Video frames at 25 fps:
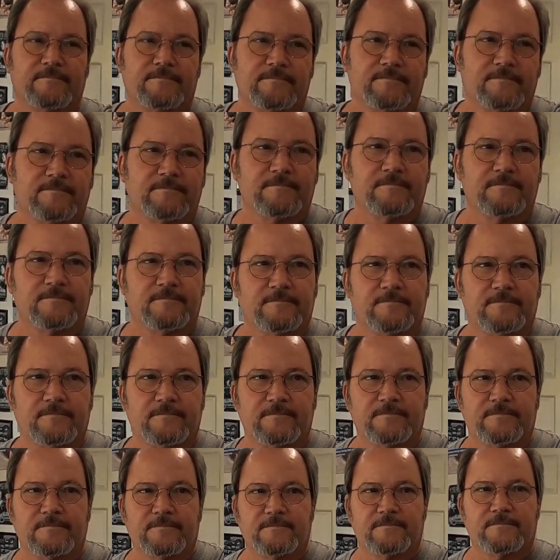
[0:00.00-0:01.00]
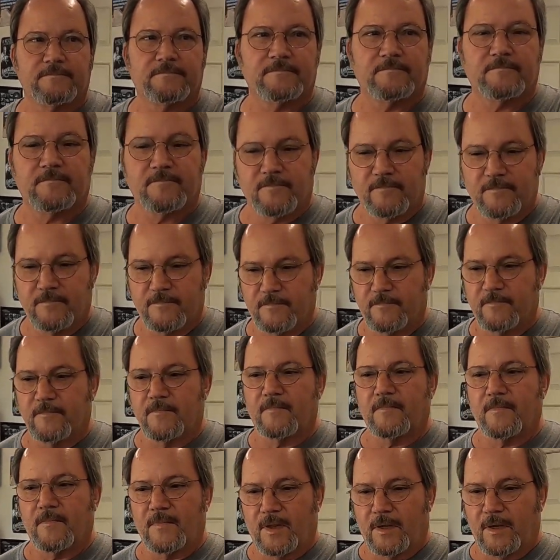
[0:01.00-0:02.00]
they own them tell
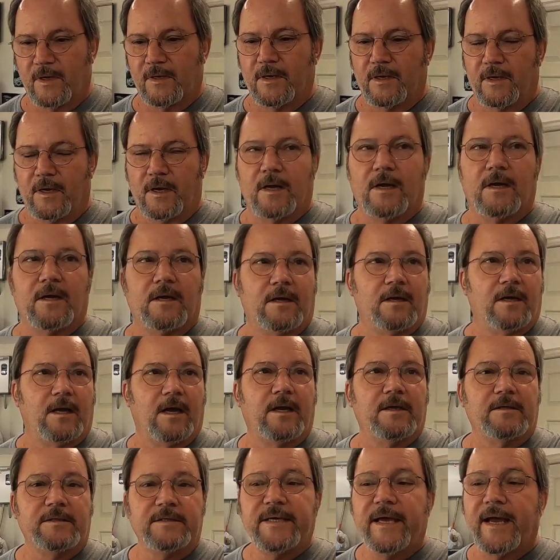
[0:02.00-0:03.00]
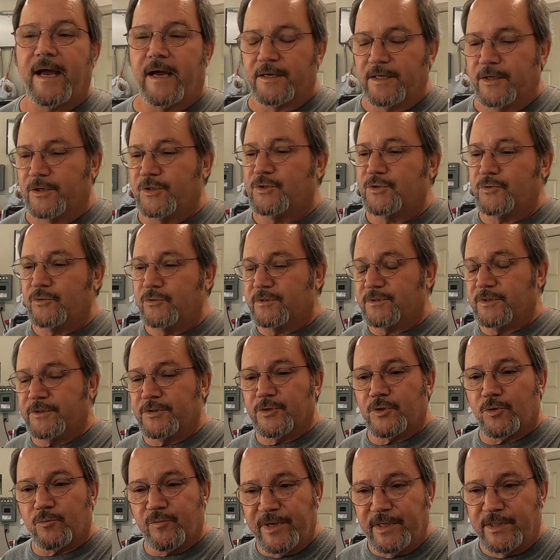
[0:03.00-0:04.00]
us what it is. Yeah, you do
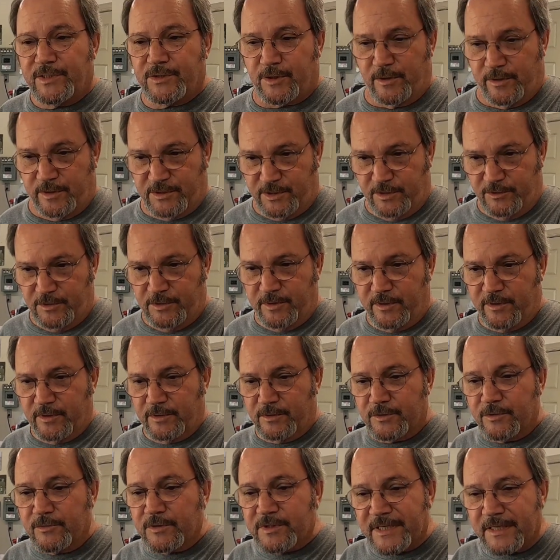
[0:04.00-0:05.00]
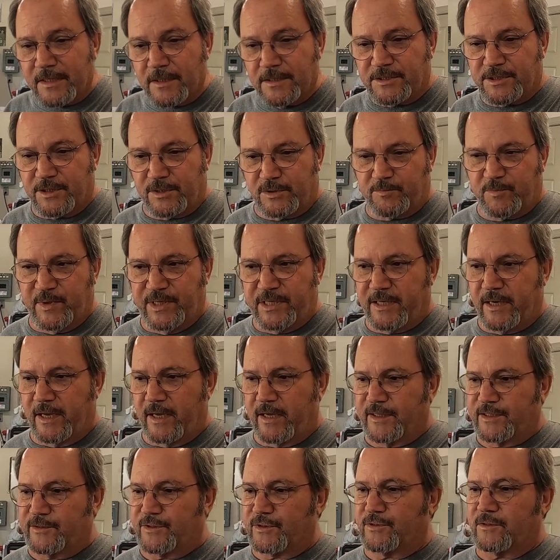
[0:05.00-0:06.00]
your research, you do your due diligence,
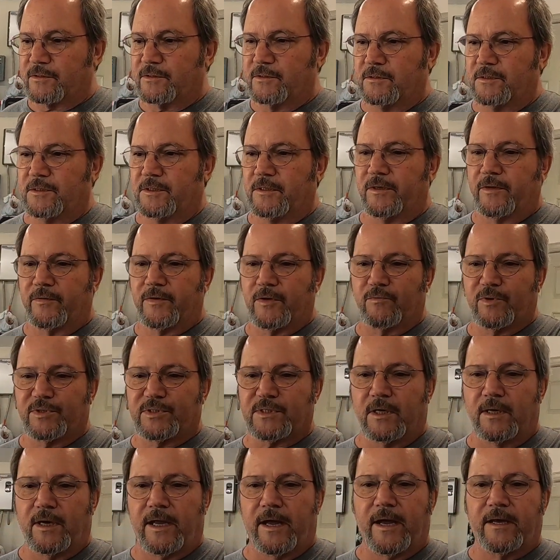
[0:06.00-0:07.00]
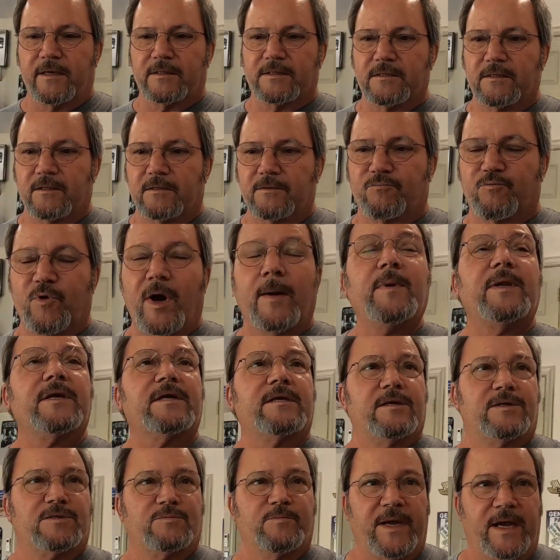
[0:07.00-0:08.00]
because there was a lot of
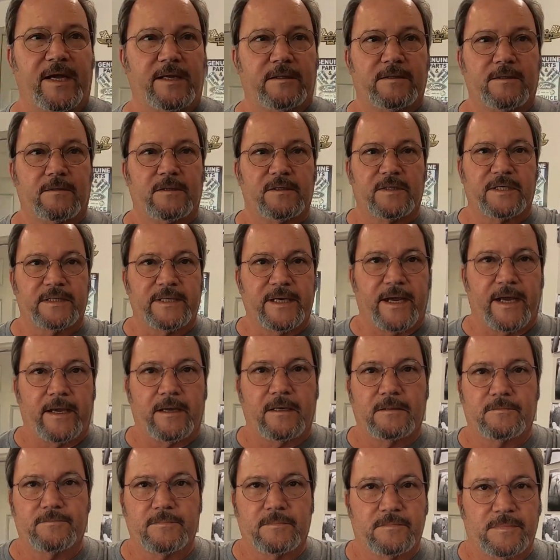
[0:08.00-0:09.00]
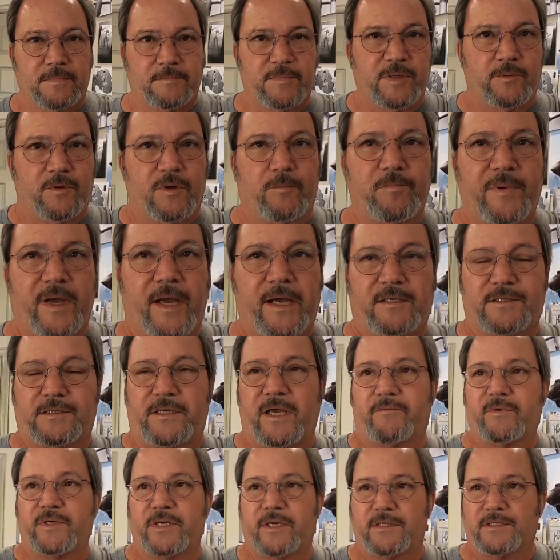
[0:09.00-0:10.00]
replicas made during the day, back
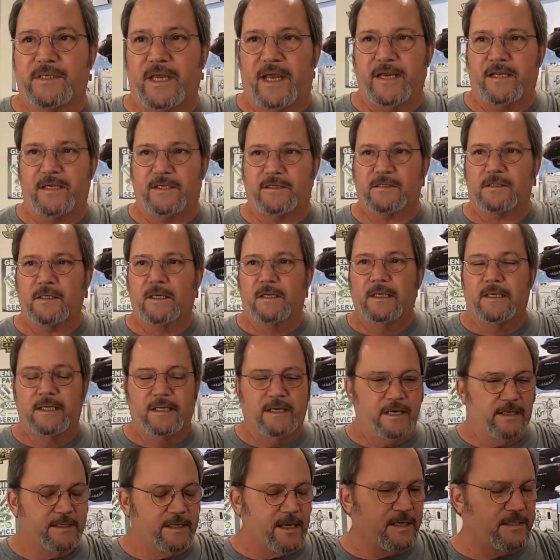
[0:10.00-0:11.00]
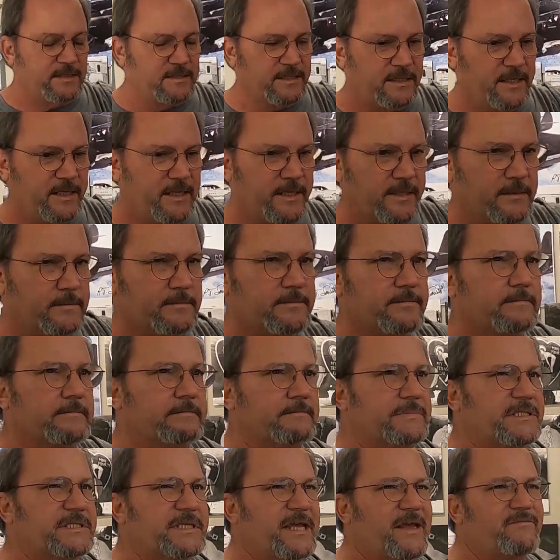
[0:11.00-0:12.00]
70s, 80s. In
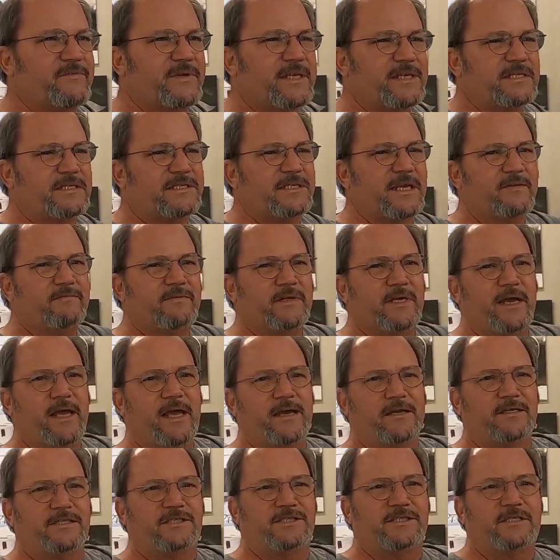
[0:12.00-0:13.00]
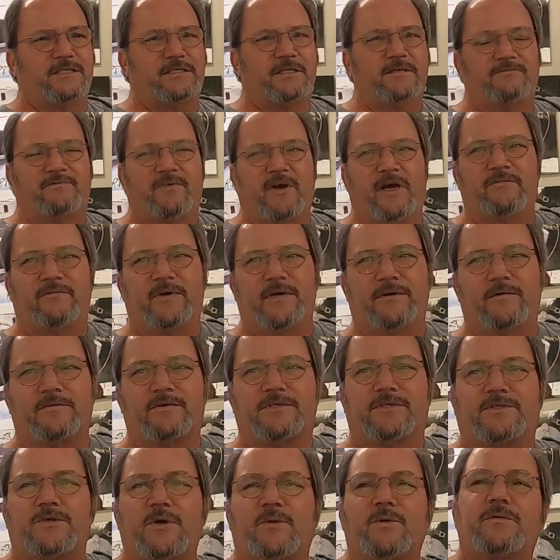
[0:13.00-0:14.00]
1977, I had a
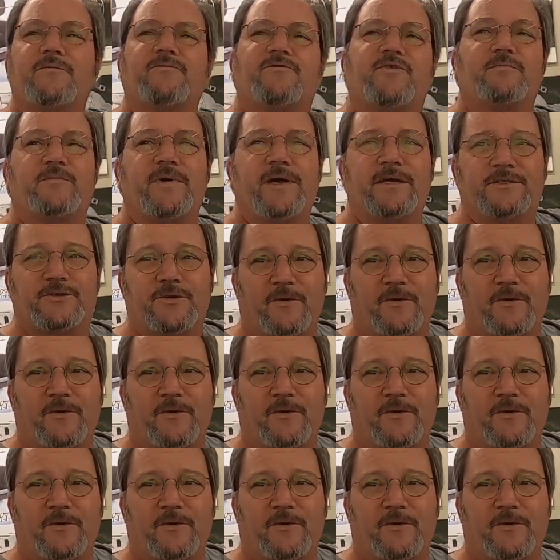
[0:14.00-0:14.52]
GT500 stolen from my